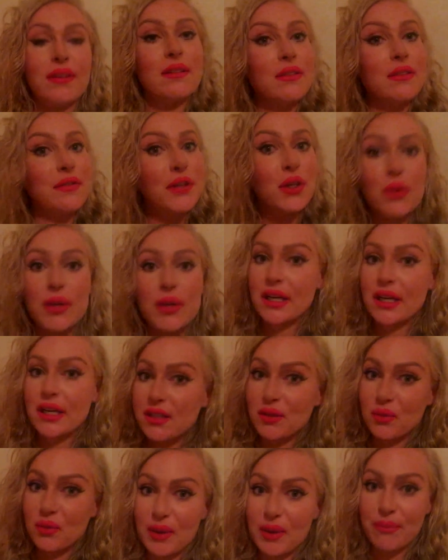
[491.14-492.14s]
few
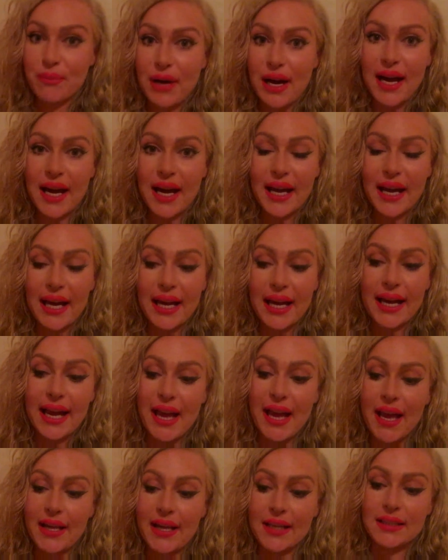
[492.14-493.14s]
years went by,
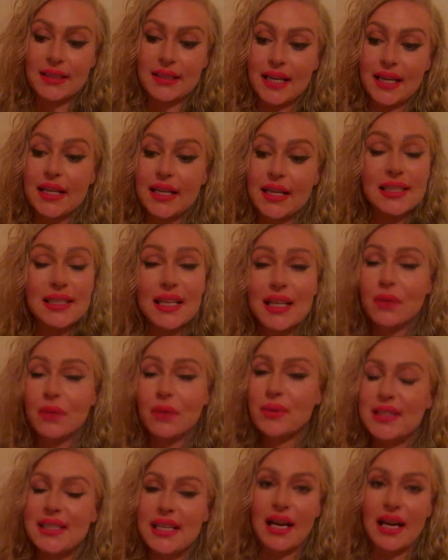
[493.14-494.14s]
and I decided it
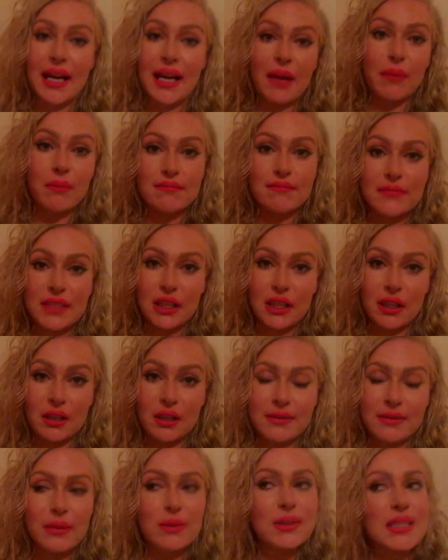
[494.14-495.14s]
was time.
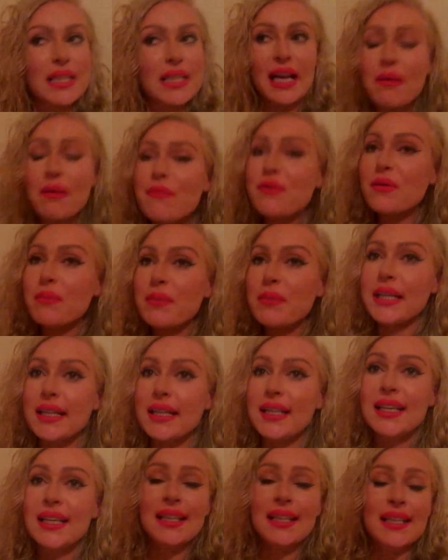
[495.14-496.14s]
It was time for
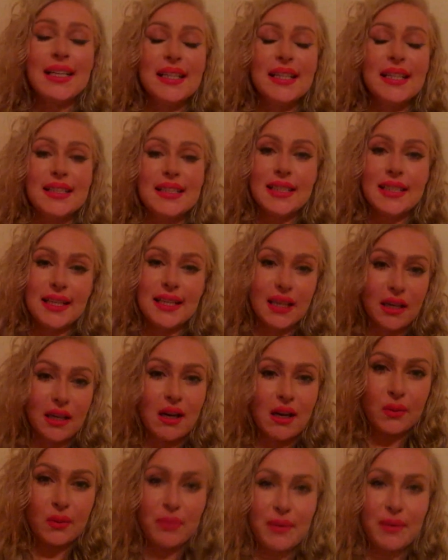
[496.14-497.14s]
me to get
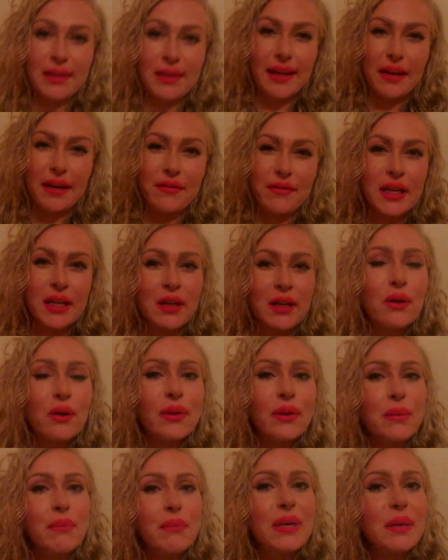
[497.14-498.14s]
on with my life. And I know
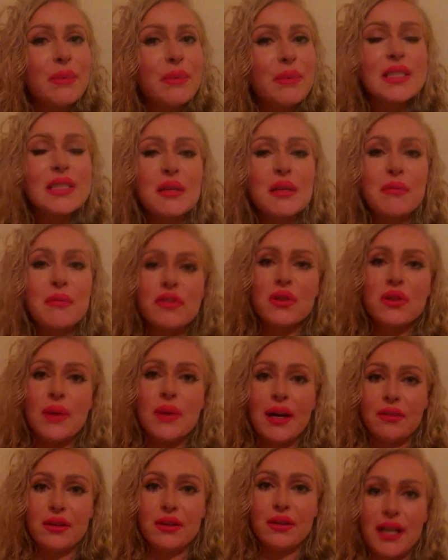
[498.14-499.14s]
that maybe some of you
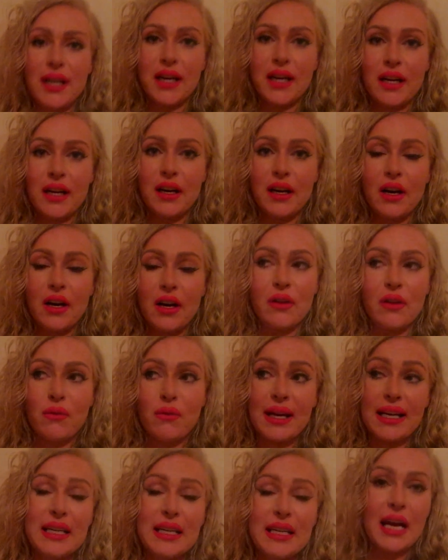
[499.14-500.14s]
out there
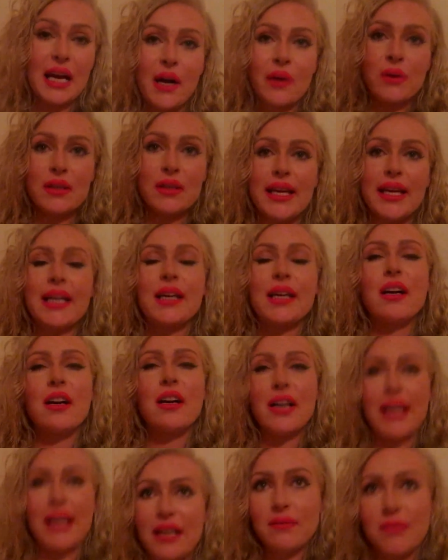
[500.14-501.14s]
right now are like,
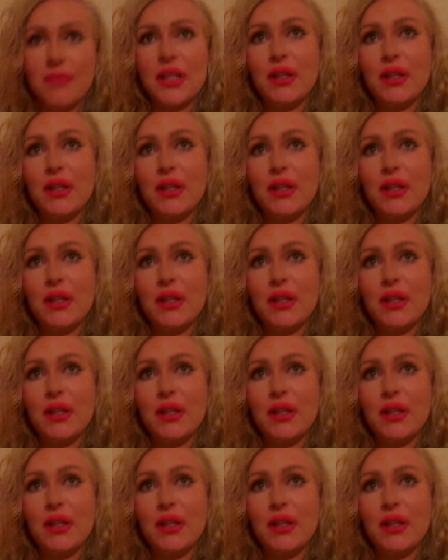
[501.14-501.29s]
all right,